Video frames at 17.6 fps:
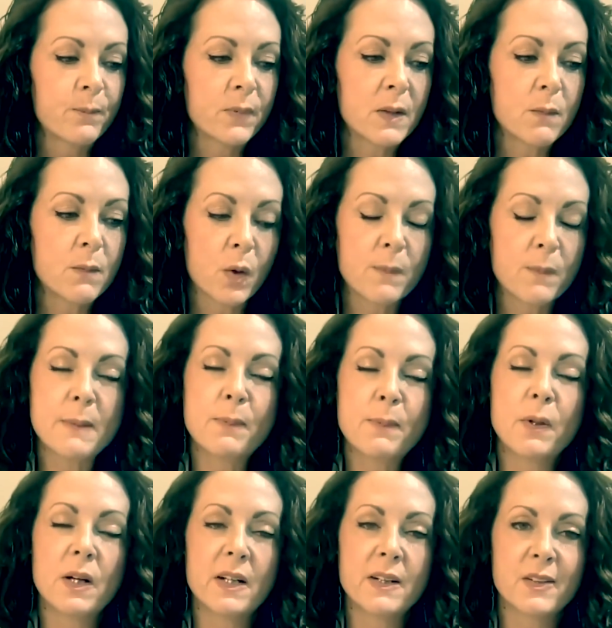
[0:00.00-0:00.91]
the more
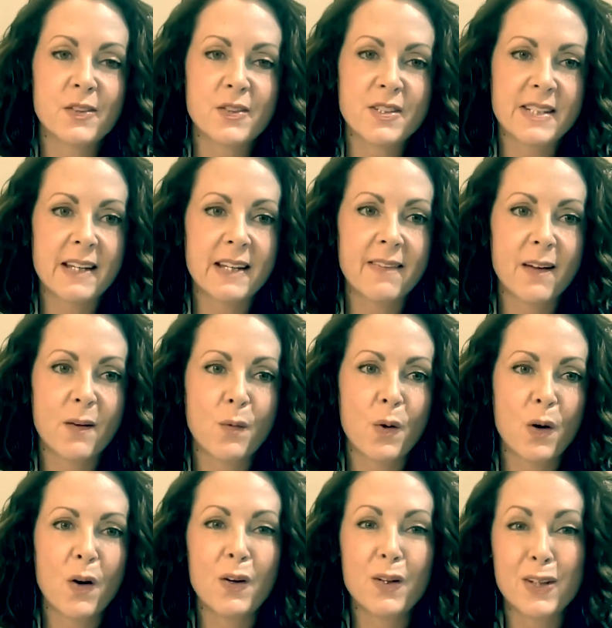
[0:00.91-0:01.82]
people understand that
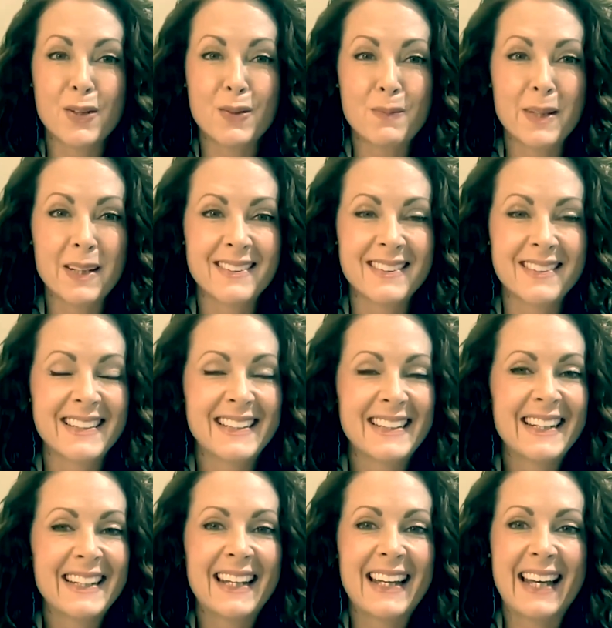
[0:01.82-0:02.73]
we're all human
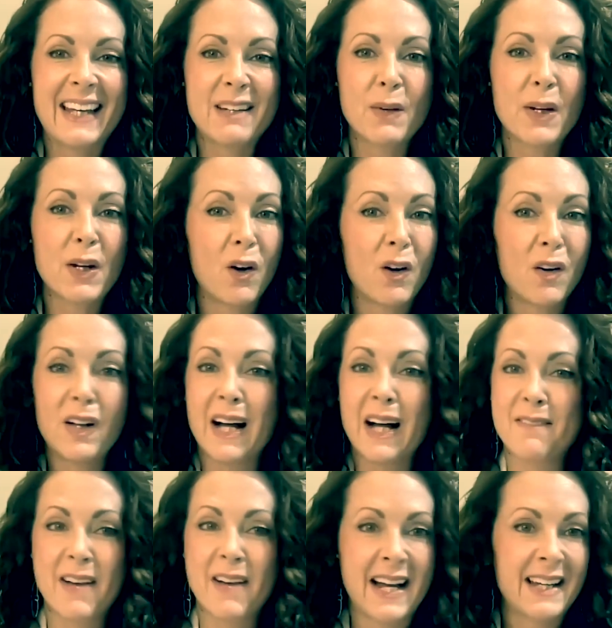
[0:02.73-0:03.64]
and we all
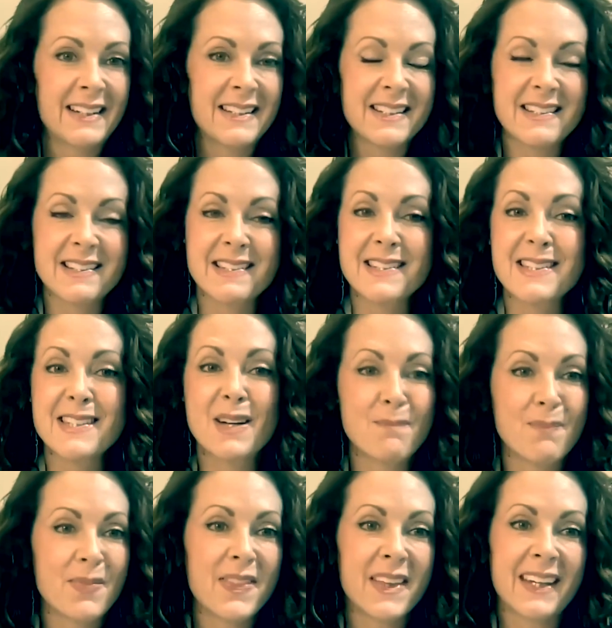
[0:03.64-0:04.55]
have had
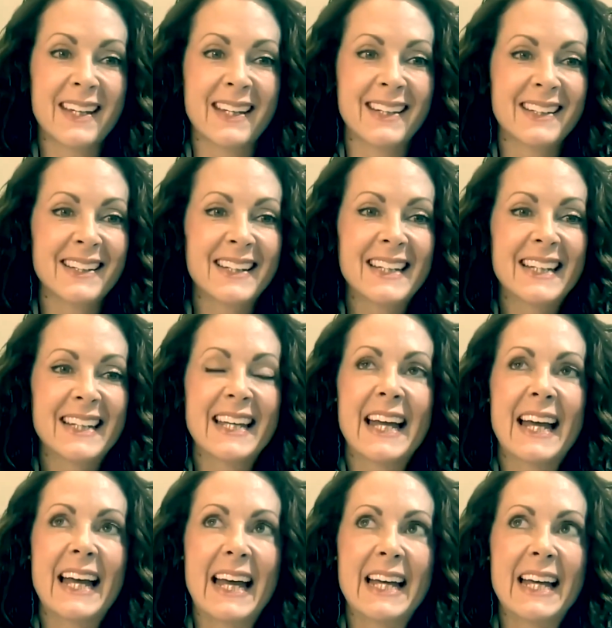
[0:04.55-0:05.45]
something,
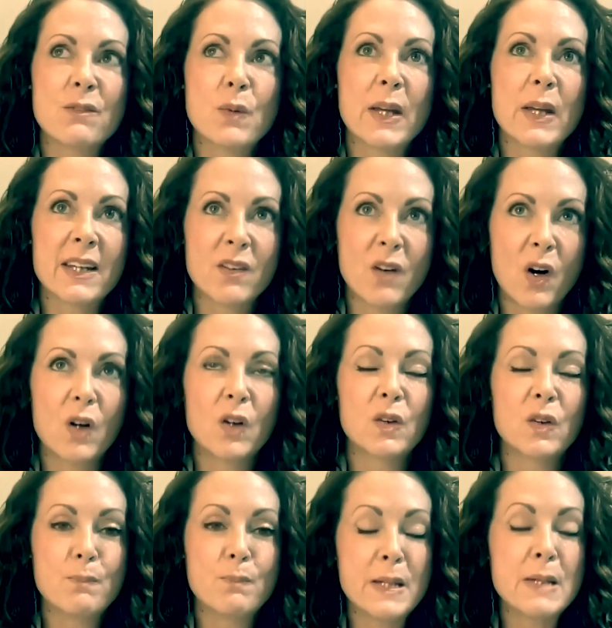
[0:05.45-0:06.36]
and we can
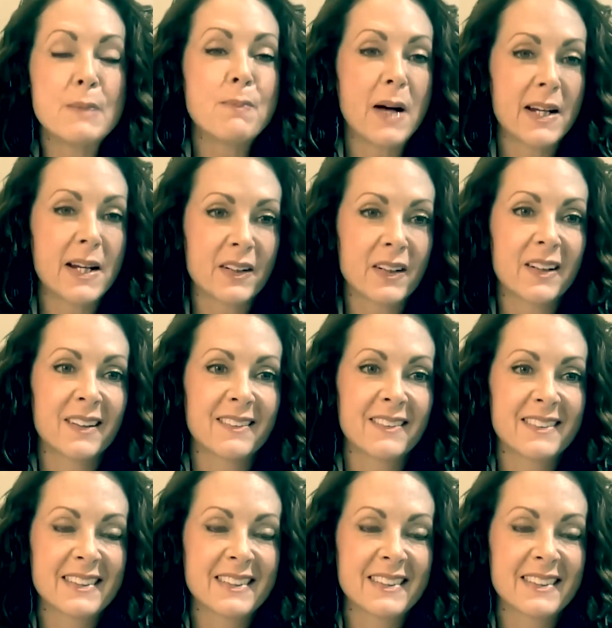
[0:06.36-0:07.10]
all be better